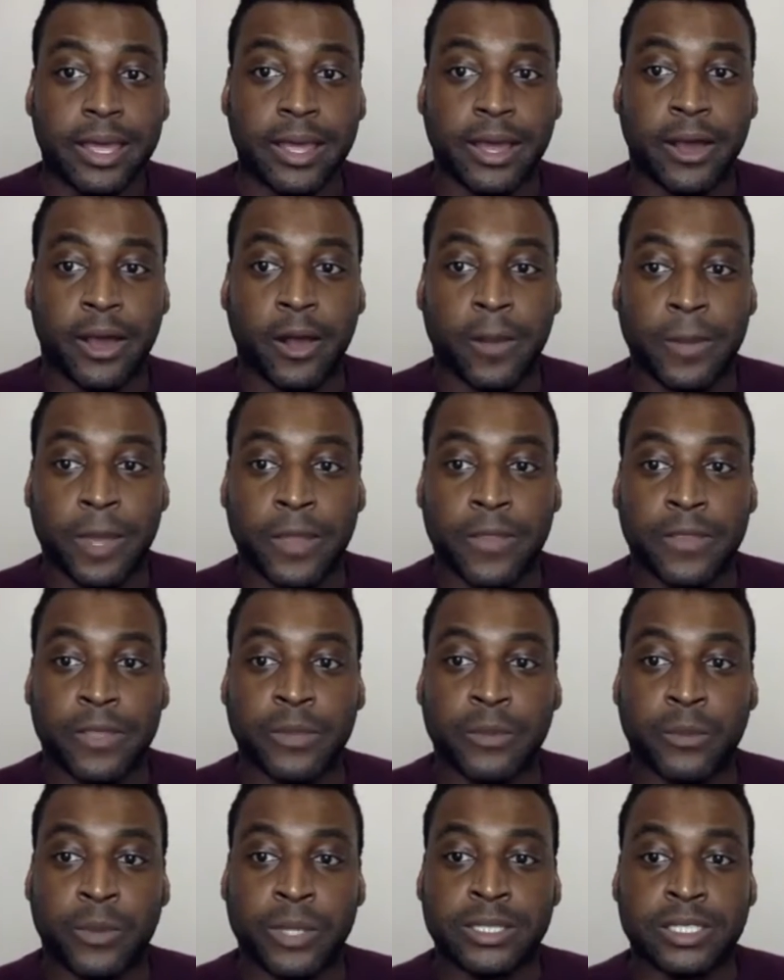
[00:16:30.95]
And
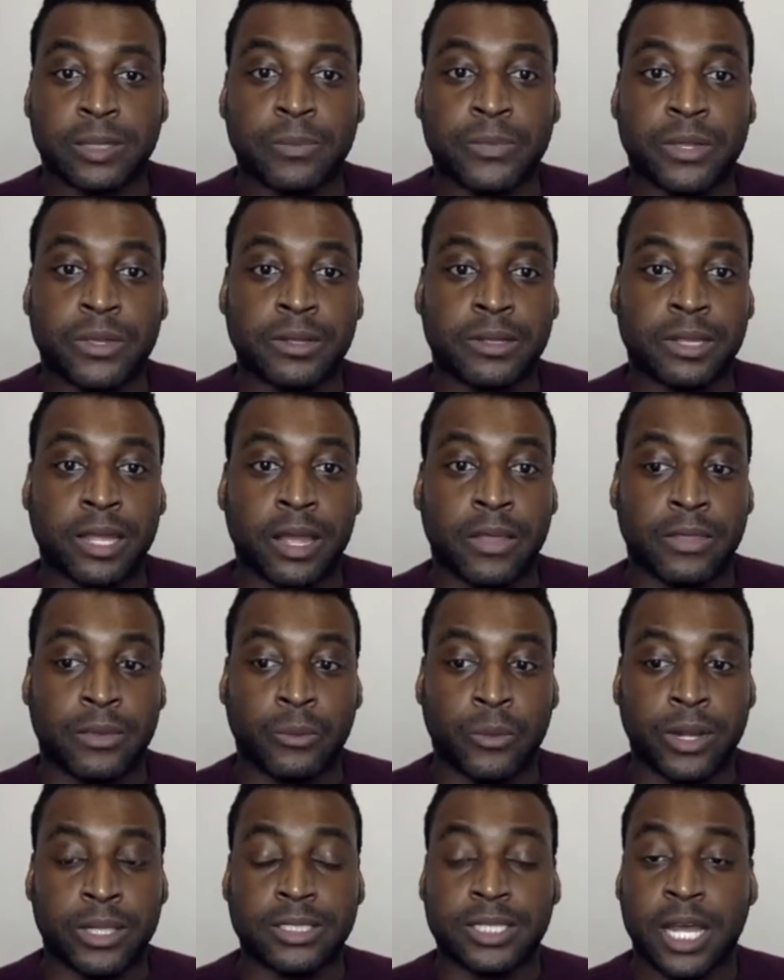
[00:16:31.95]
then when it's
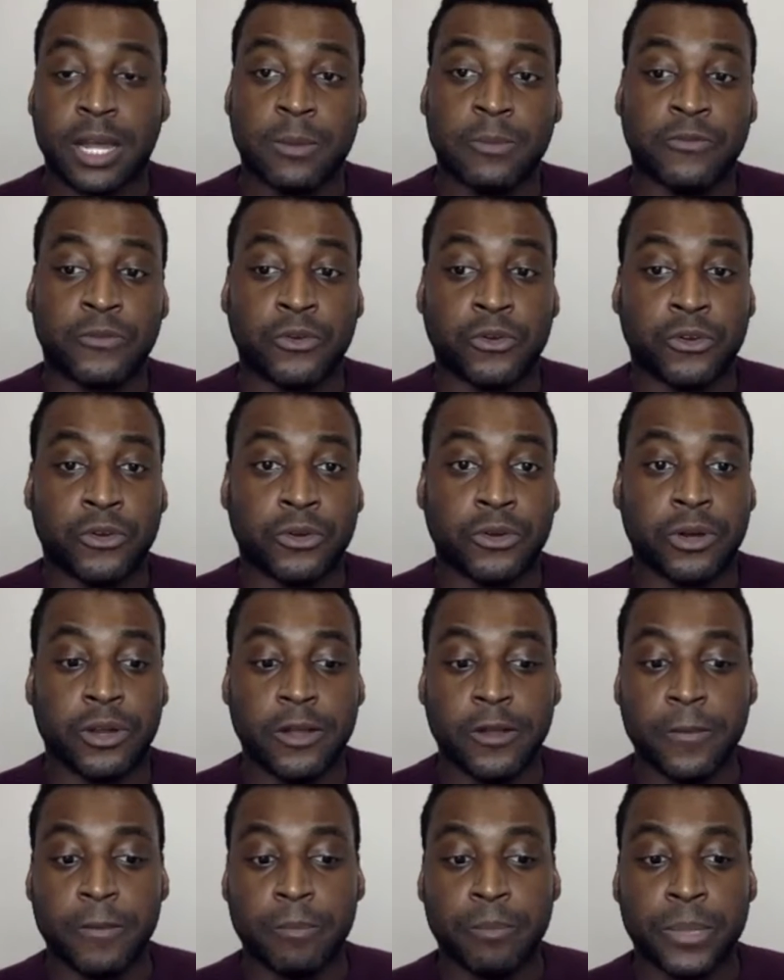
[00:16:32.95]
time for
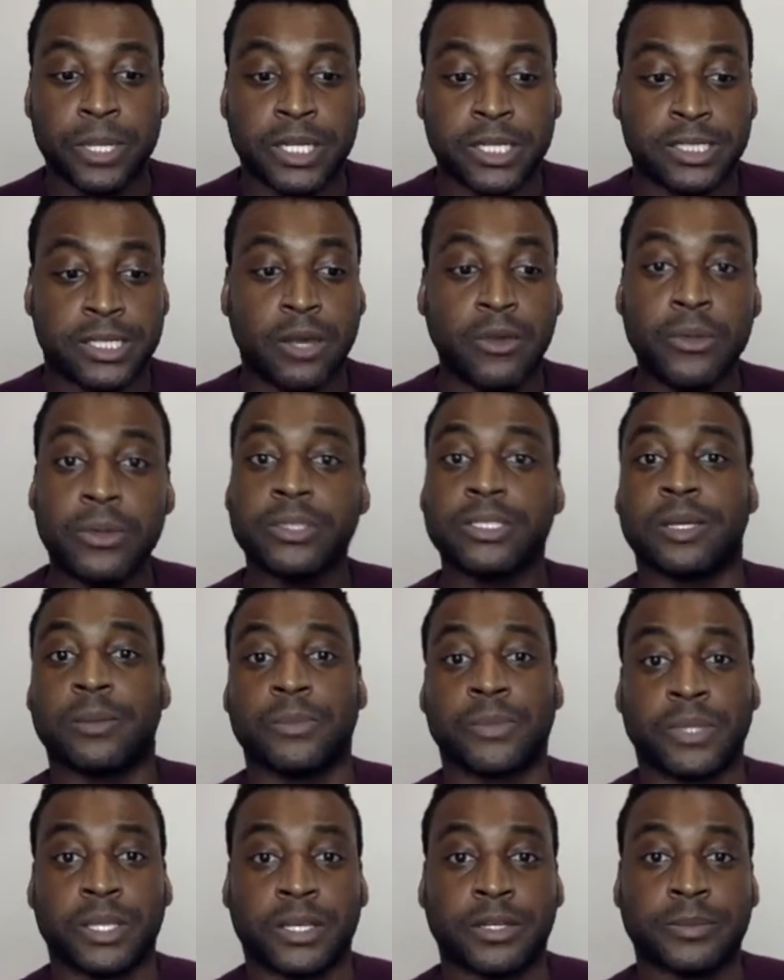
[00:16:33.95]
me to sell you
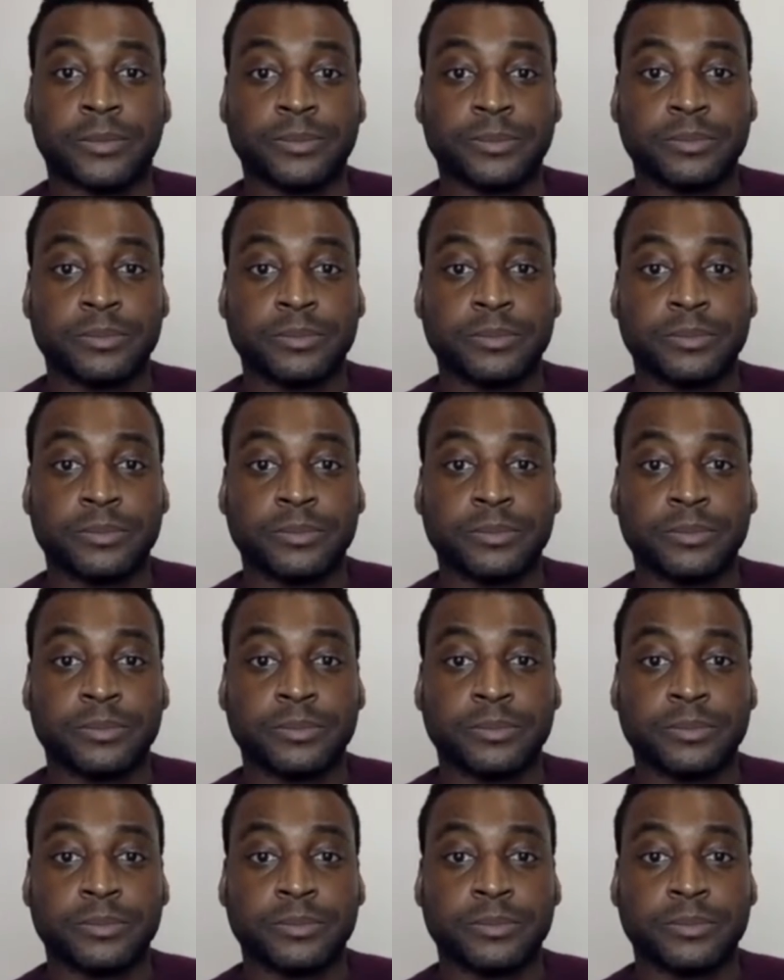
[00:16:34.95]
something,